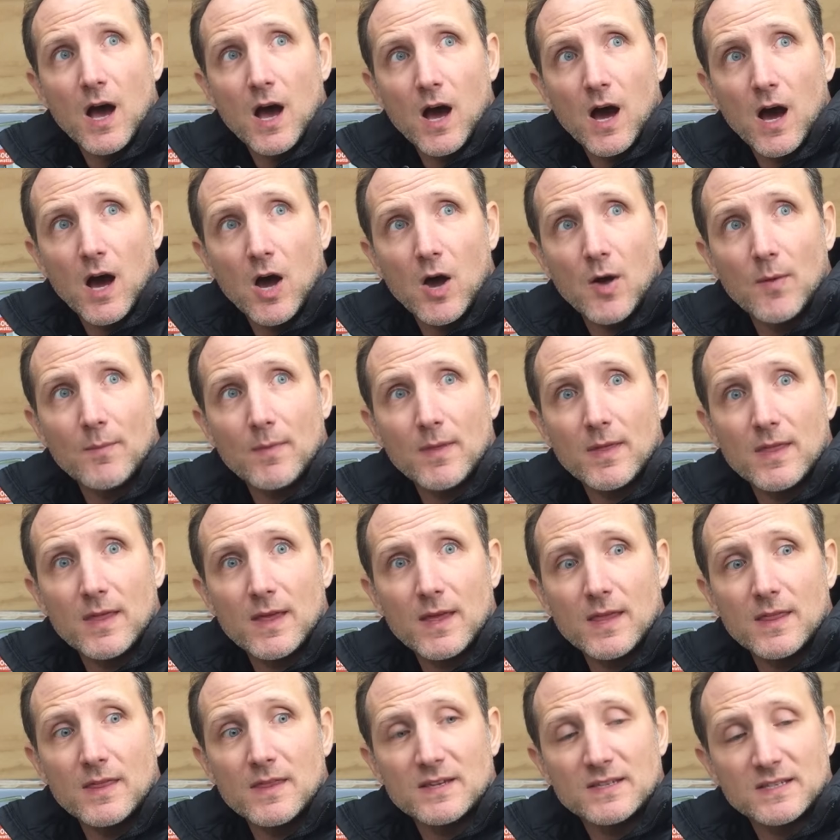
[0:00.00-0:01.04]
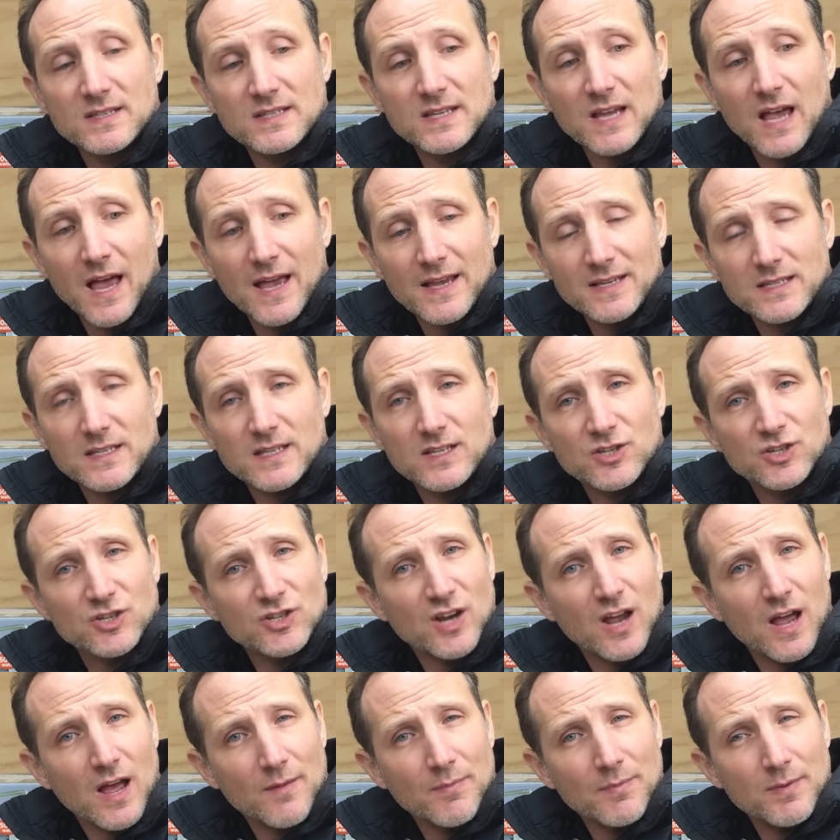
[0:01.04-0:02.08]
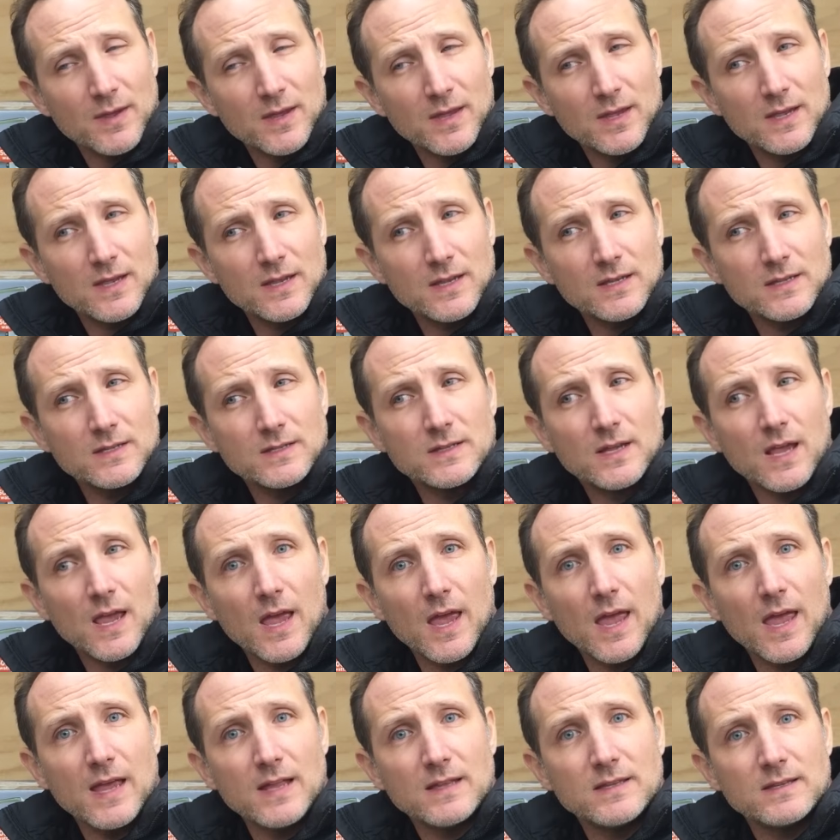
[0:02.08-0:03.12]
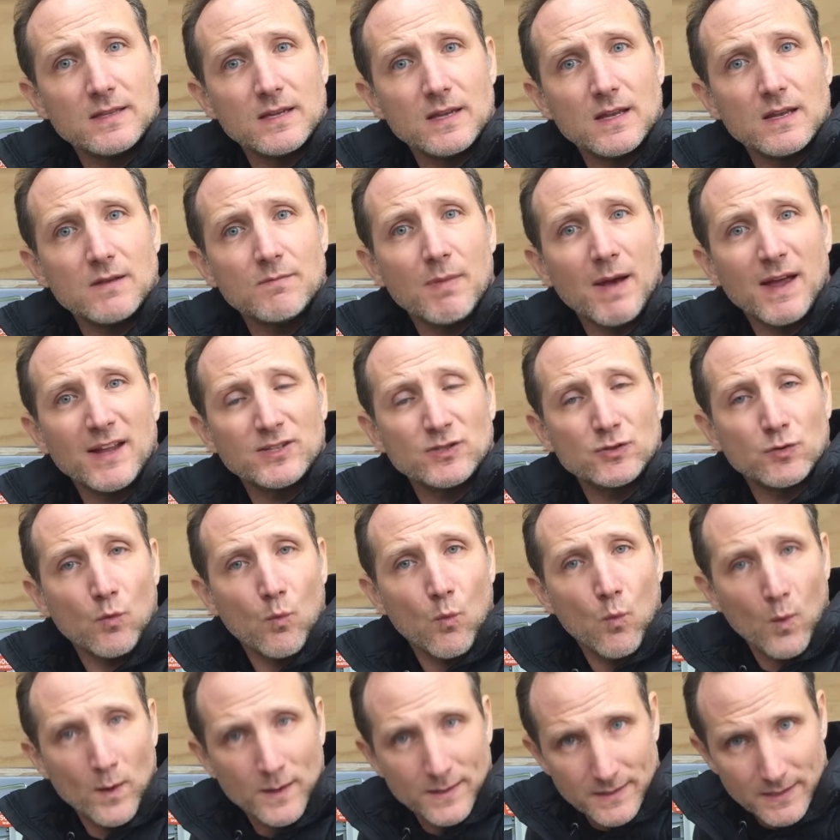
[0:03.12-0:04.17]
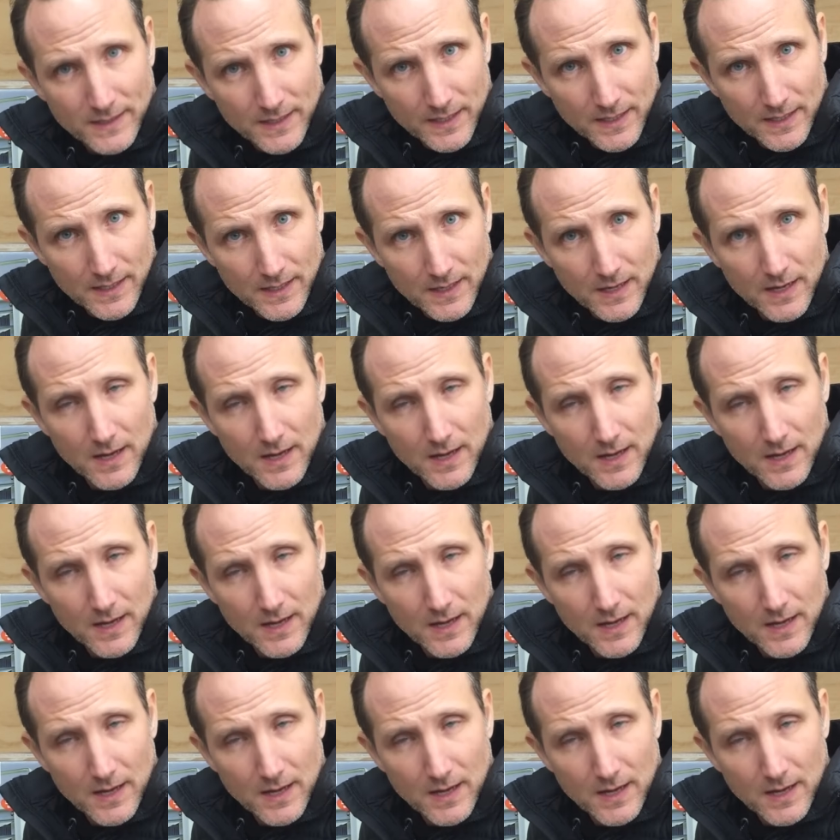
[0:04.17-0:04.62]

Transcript: Um, the size of the shop is 18 by 20